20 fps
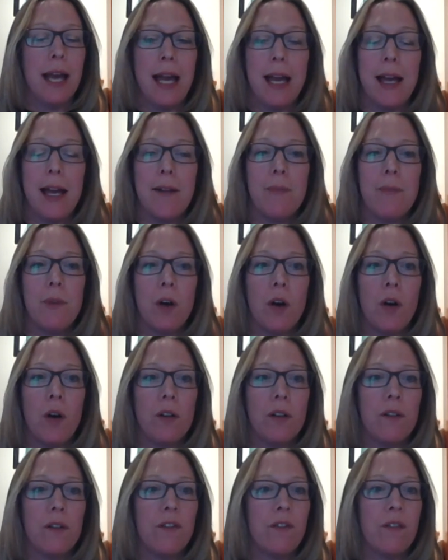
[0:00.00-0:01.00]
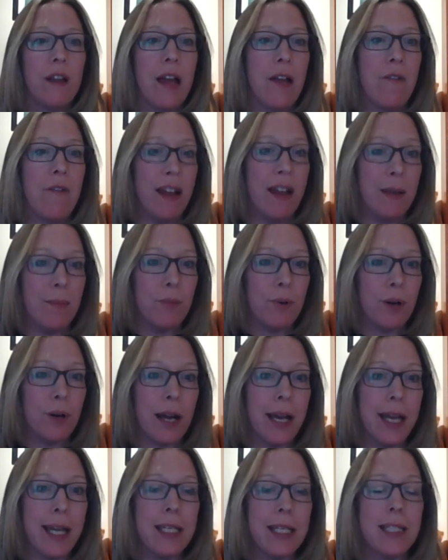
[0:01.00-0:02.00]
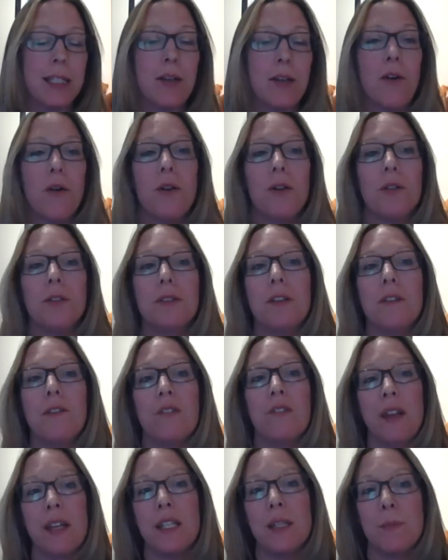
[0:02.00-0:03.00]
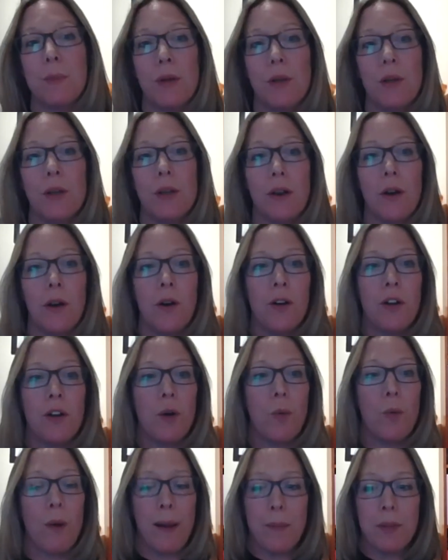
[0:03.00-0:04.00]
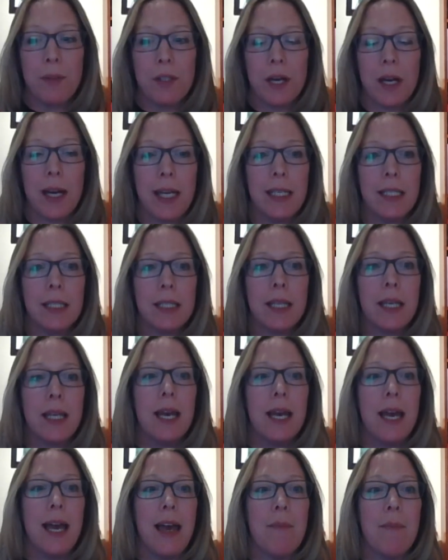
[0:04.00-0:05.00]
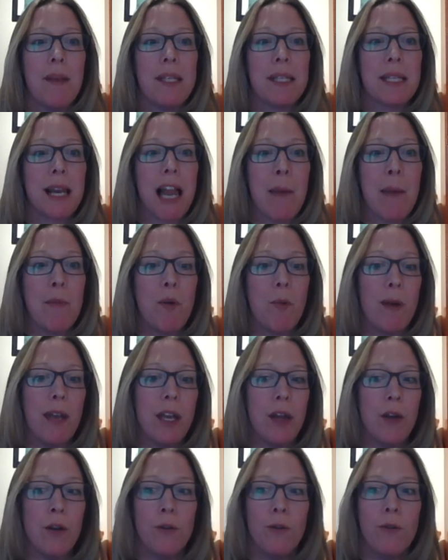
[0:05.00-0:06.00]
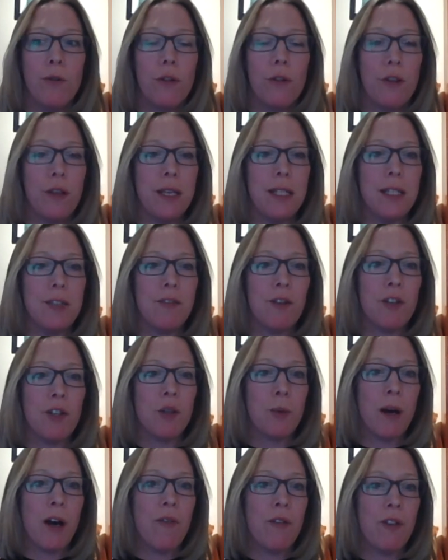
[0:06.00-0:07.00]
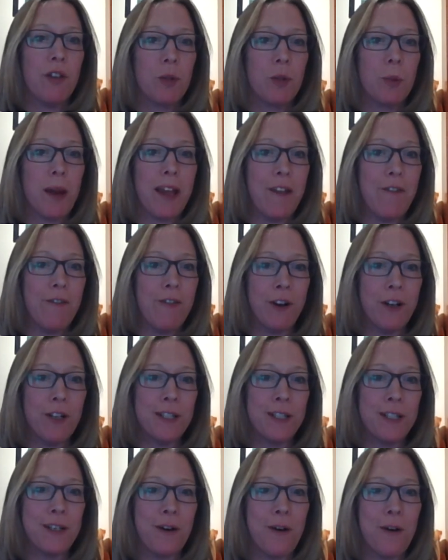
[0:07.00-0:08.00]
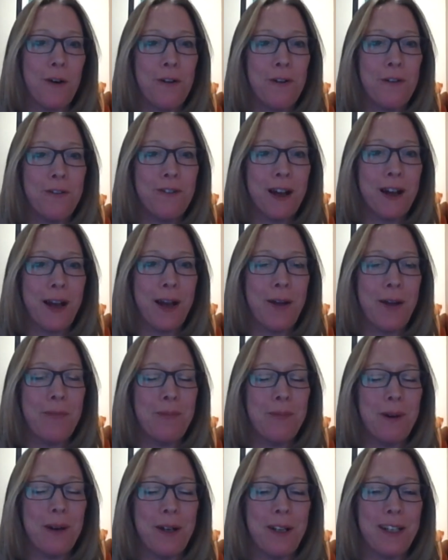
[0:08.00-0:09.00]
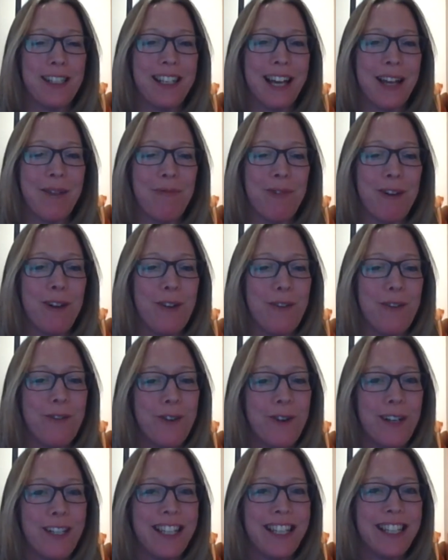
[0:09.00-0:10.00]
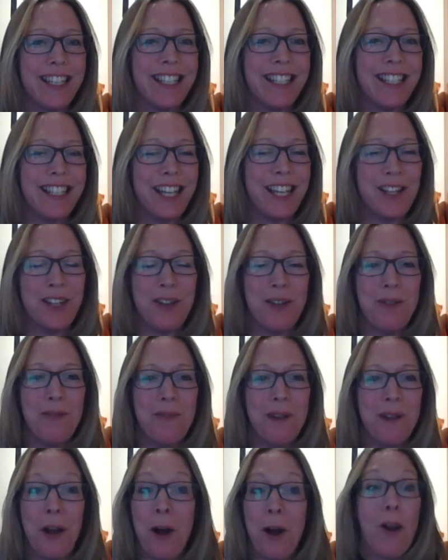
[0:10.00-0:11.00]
um, on Eventbrite, on Facebook, on our website. And um, that's Climate Week Northeast, the 12th, 21st of uh, March. And we look forward to seeing you,